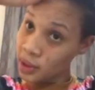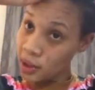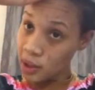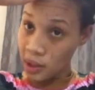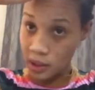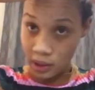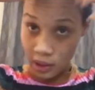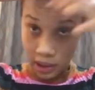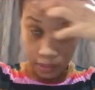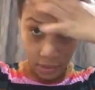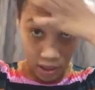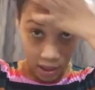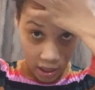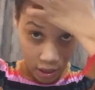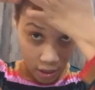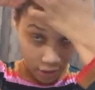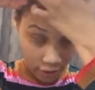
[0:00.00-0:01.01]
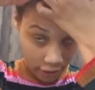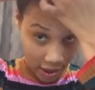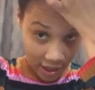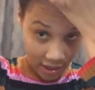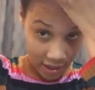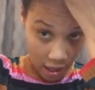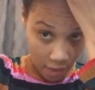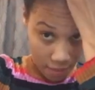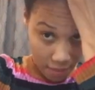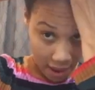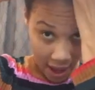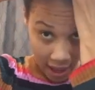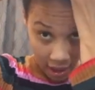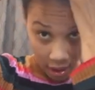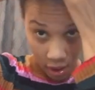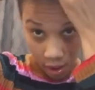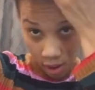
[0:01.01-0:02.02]
and then me front and
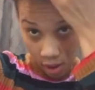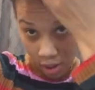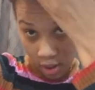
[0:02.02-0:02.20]
back.